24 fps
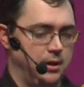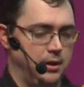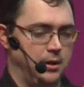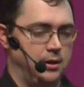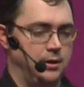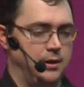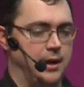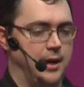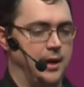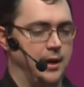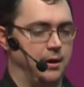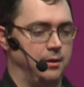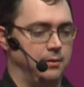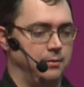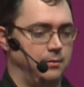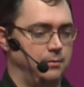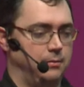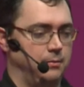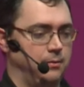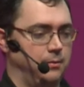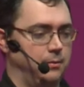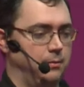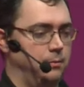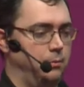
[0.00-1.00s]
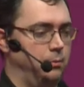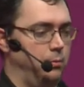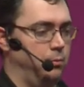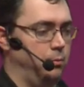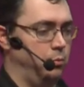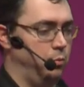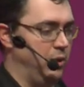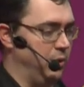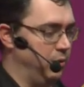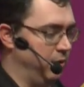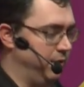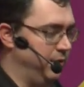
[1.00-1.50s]
Now,
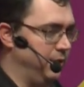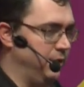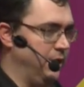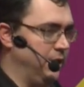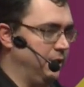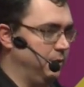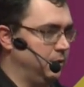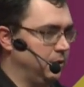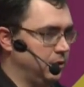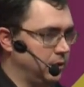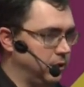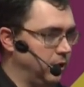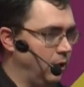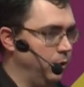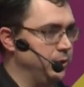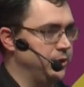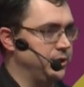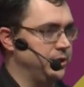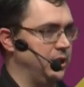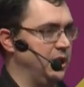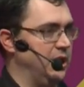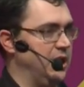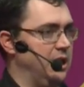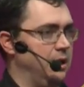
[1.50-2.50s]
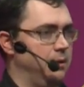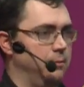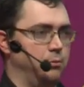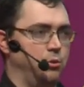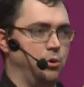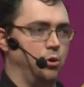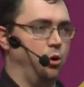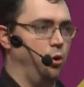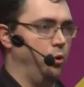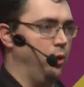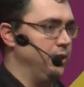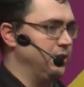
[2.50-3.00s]
we were a very close team. We
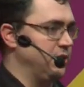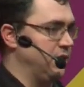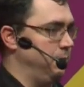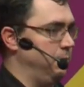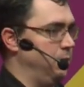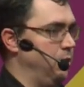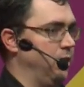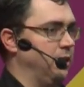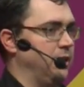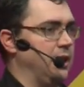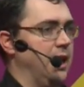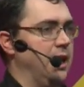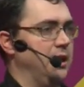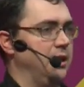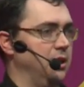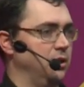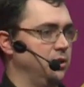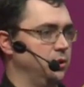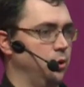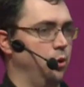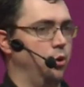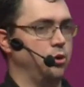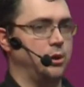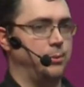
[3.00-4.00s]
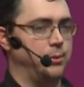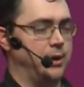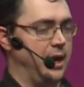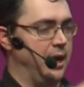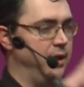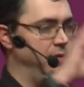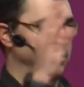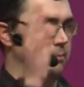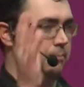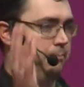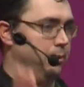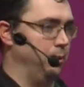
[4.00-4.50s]
were always communicating and talking. We
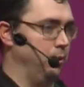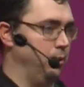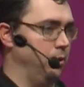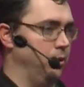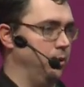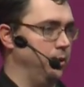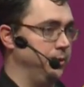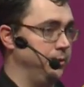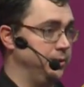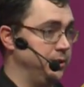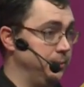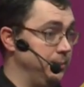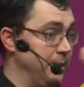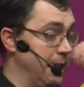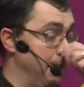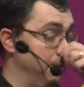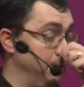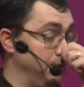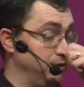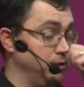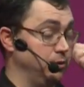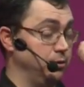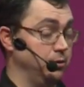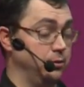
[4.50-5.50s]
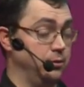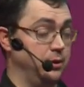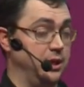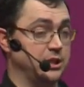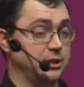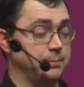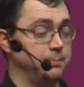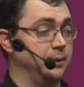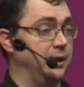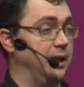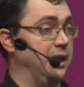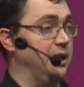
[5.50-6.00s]
had the board to be able to
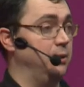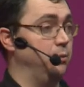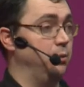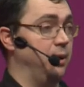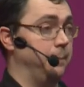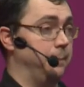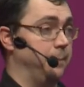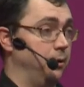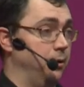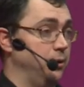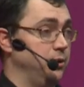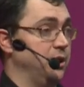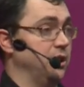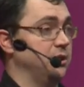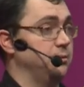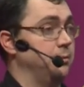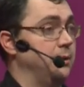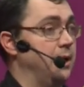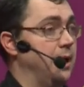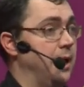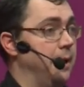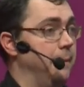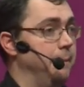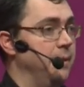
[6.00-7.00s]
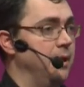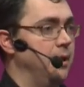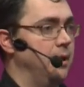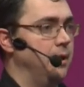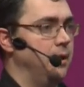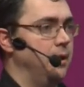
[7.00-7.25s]
explain where projects were at.